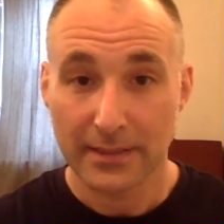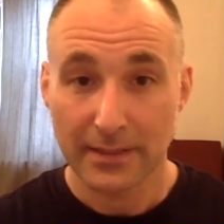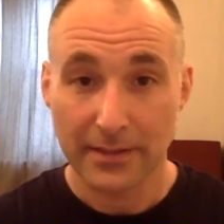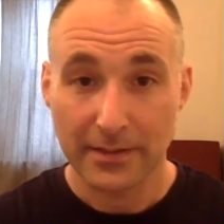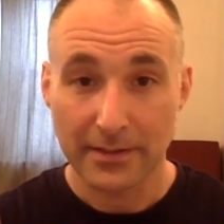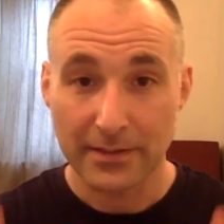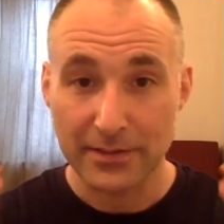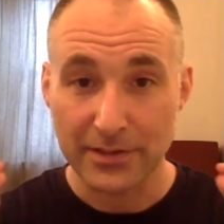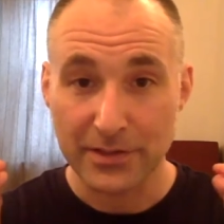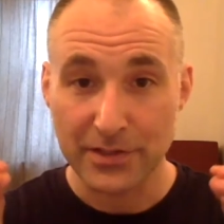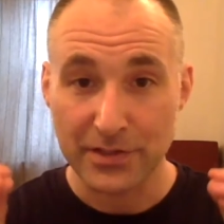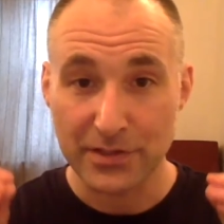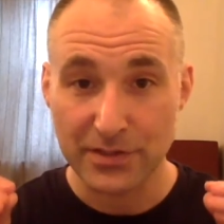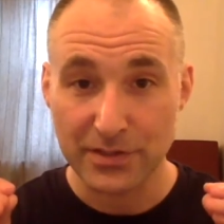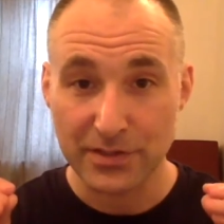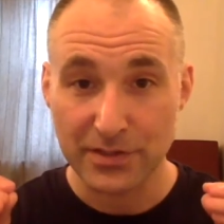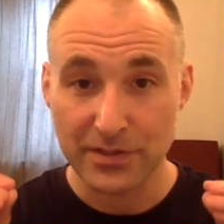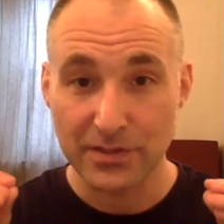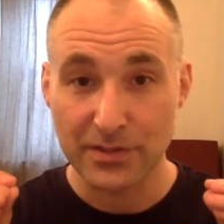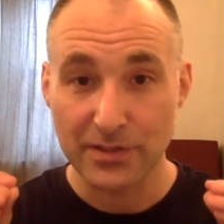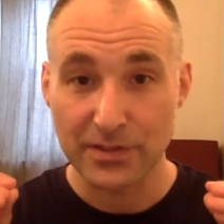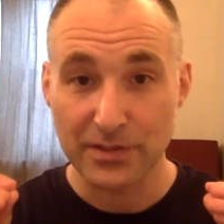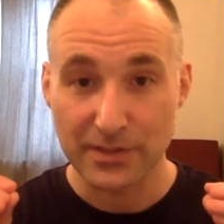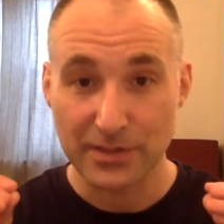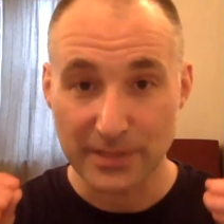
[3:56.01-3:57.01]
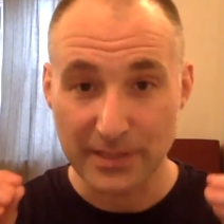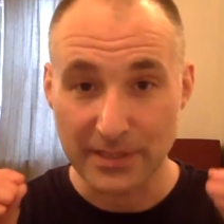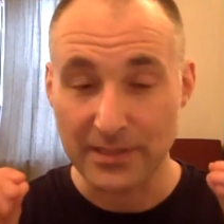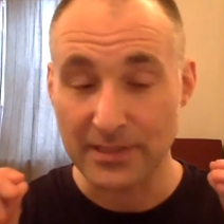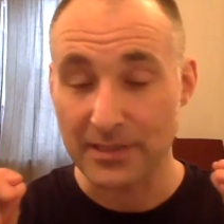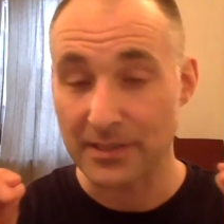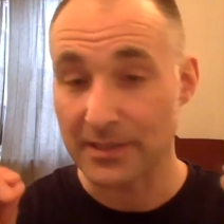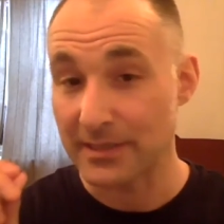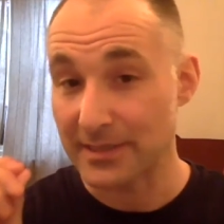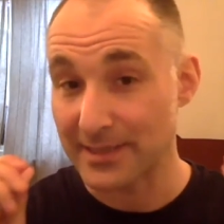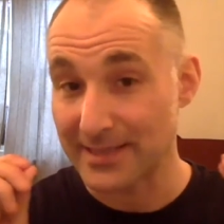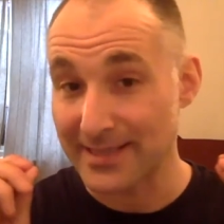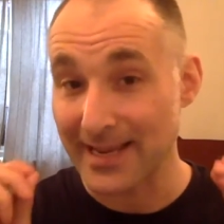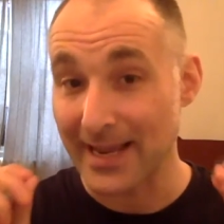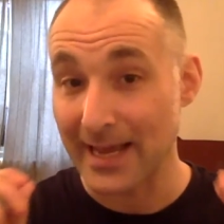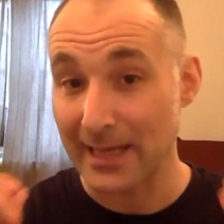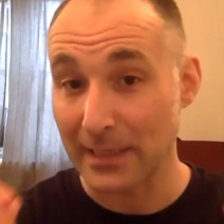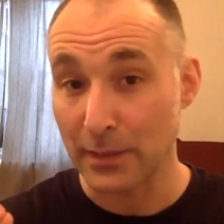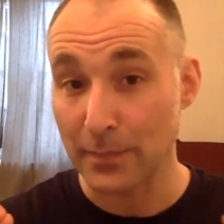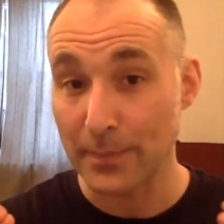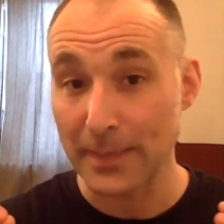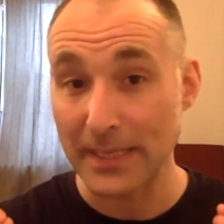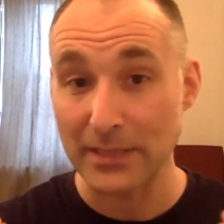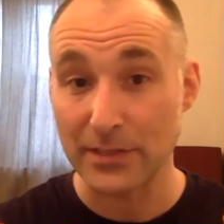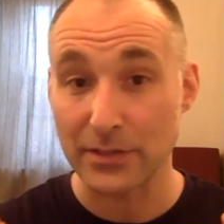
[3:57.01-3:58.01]
there's this
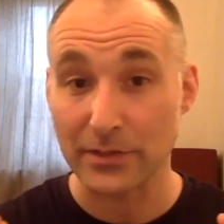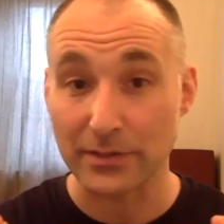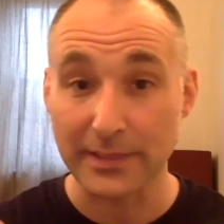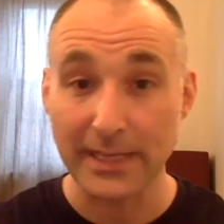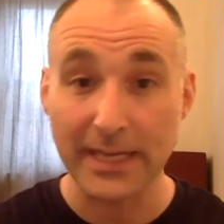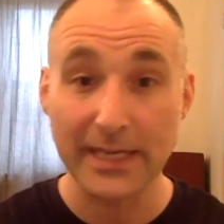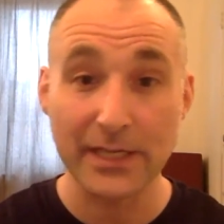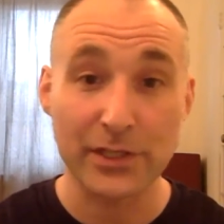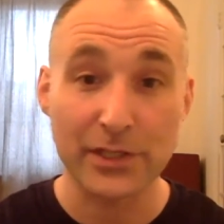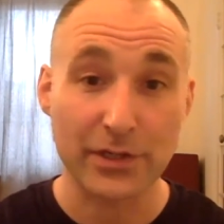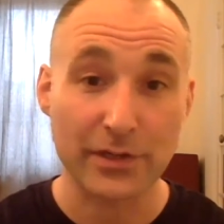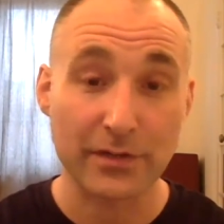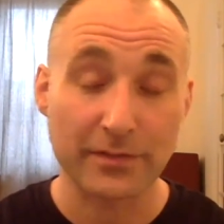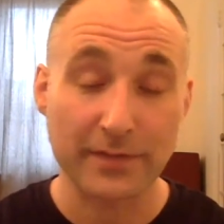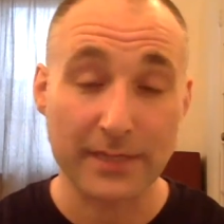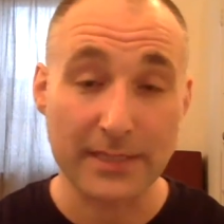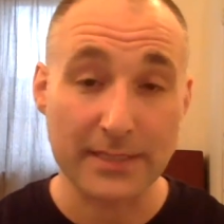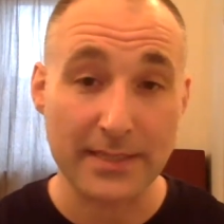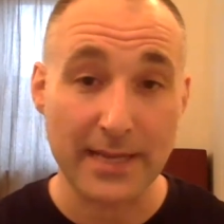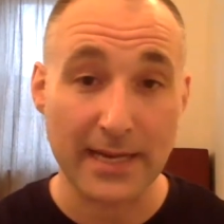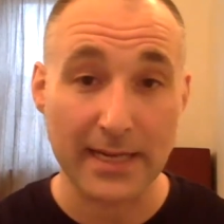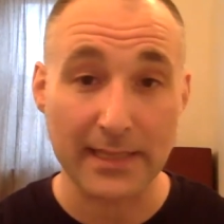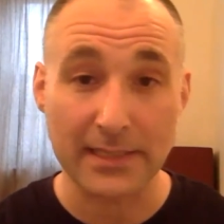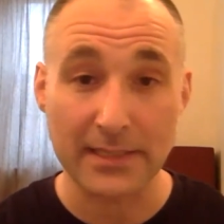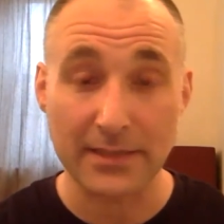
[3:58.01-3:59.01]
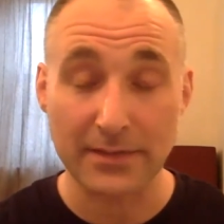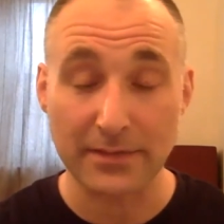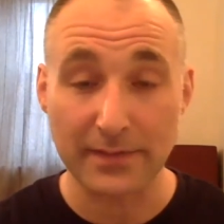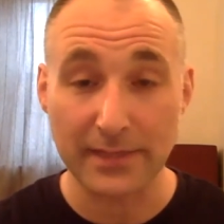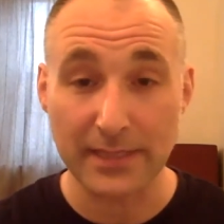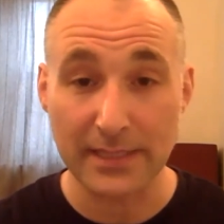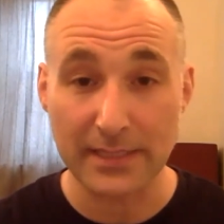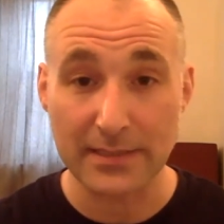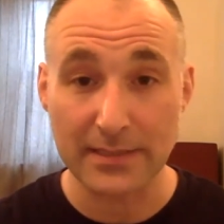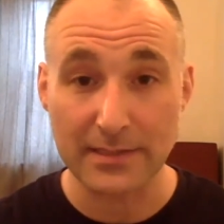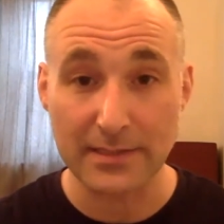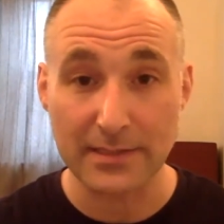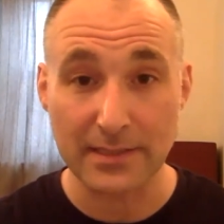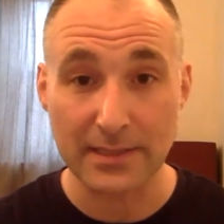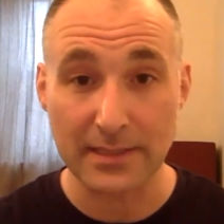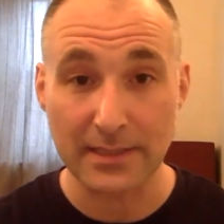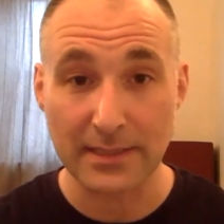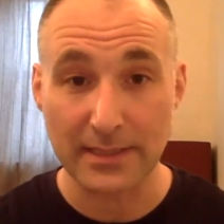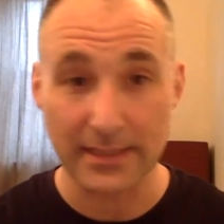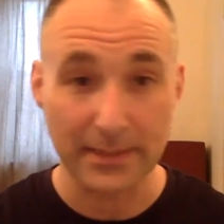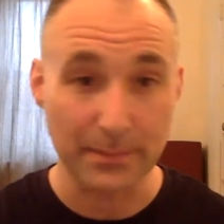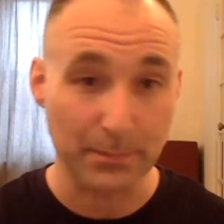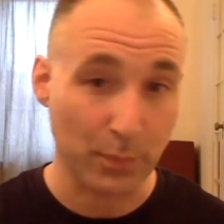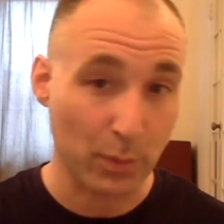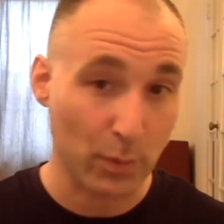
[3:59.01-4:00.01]
elemental nature of these activities.
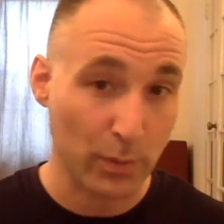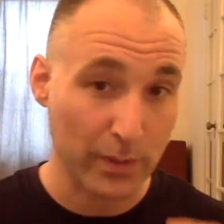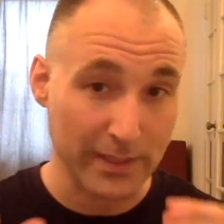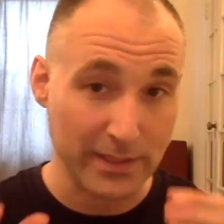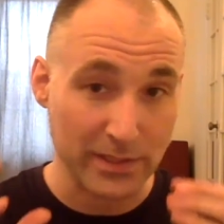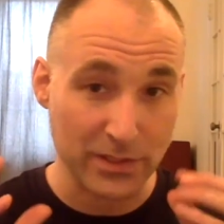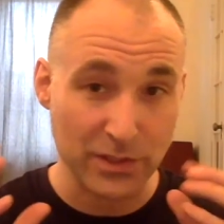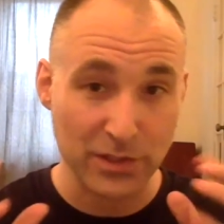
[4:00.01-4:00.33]
It points